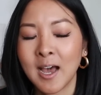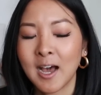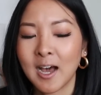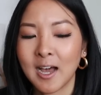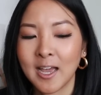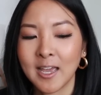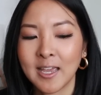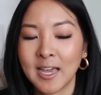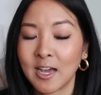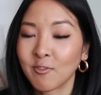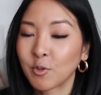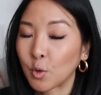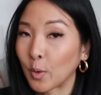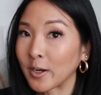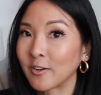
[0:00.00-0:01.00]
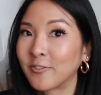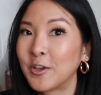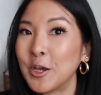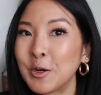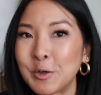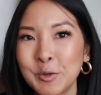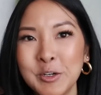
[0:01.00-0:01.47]
I have quite a
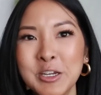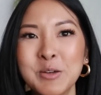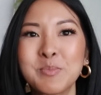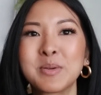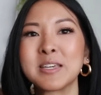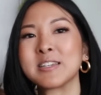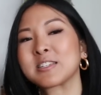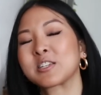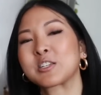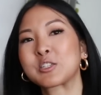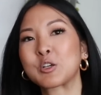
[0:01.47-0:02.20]
few green pieces,